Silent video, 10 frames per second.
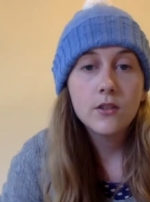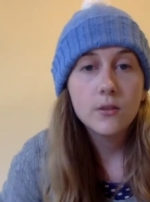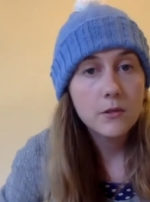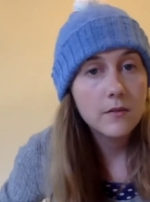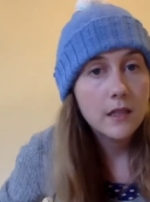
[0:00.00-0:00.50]

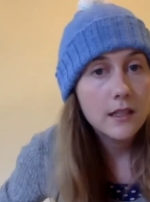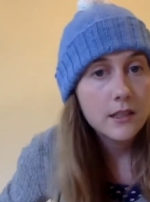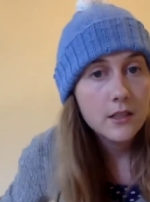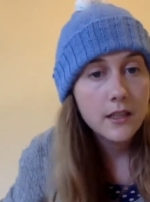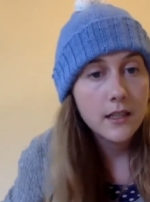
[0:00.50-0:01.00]
term of
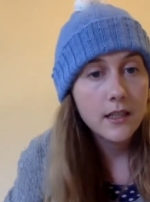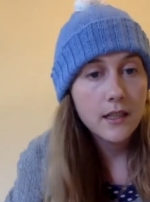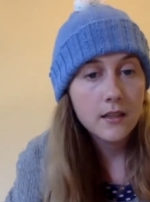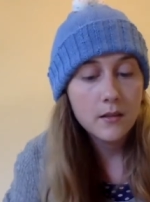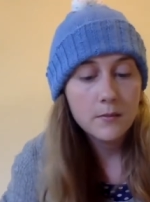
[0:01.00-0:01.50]
last year
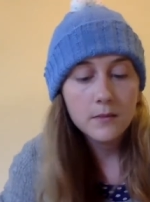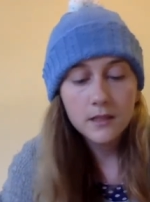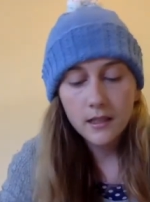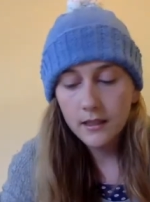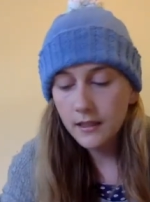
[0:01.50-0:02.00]
and I'm
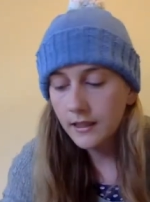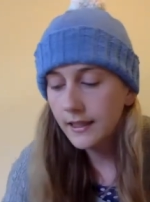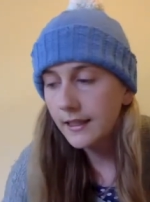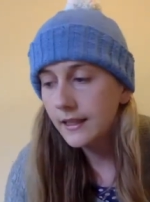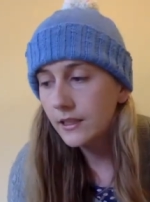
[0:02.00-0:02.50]
starting it
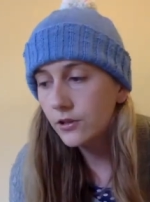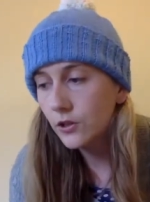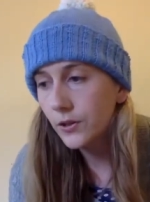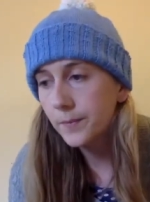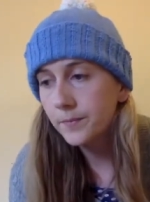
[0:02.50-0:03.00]
again this
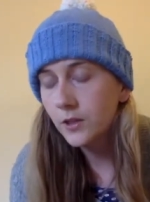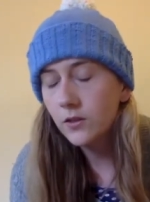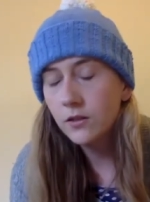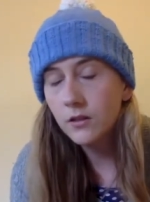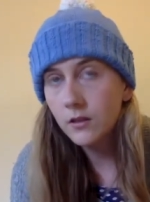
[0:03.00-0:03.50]
term.
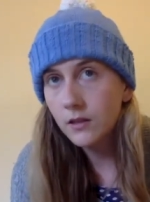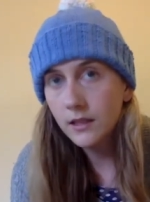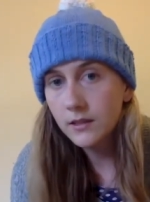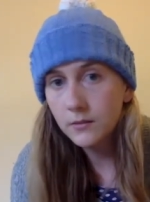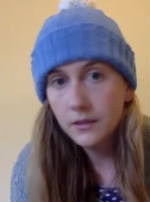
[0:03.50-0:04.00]
Couldn't go
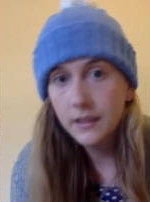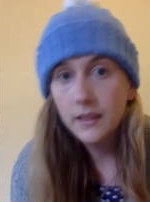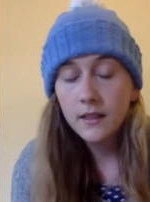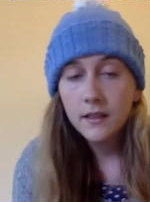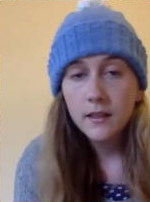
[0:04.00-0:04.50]
last week.
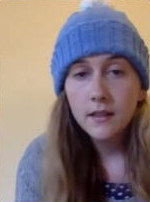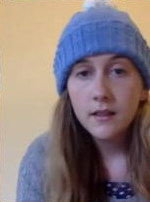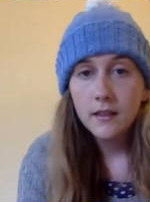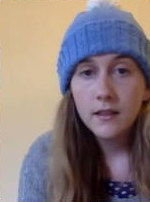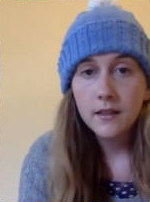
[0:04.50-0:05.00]

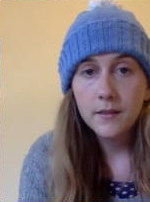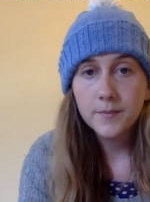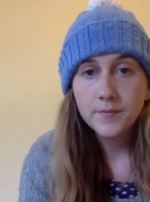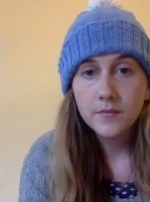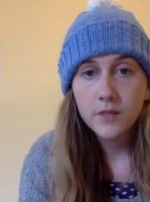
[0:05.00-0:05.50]

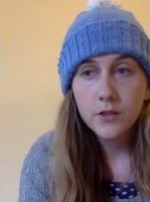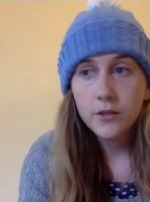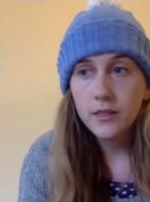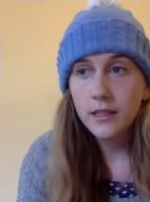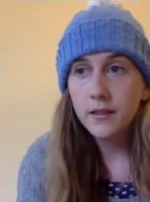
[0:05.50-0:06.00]
Um,
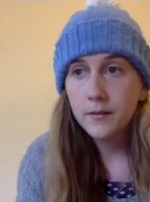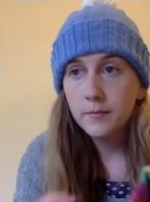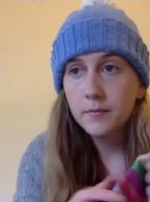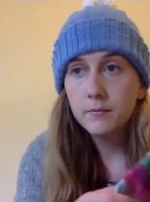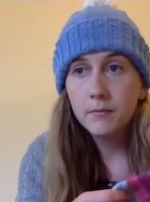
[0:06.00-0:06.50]
too sick.
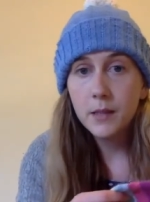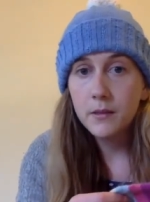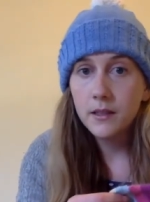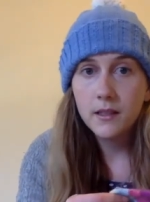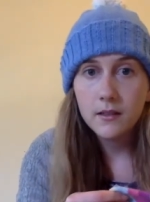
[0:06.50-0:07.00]

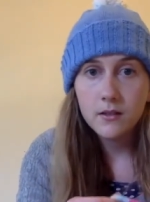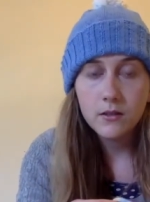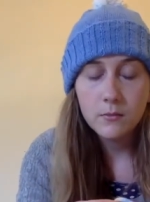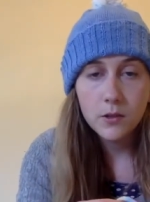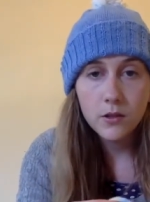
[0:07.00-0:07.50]
Maybe I can't
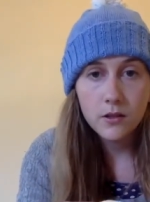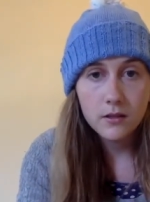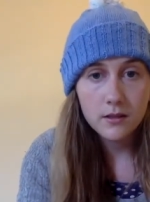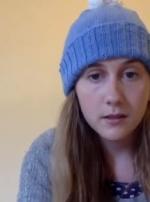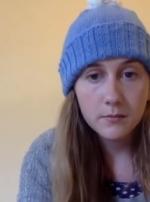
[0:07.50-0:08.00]
go tomorrow
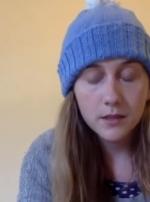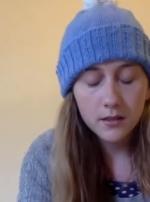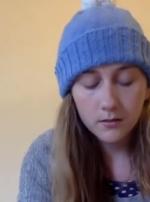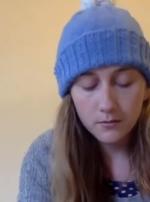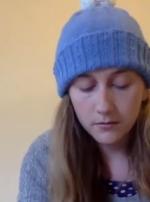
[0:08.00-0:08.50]
because I'm
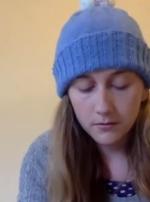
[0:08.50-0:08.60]
still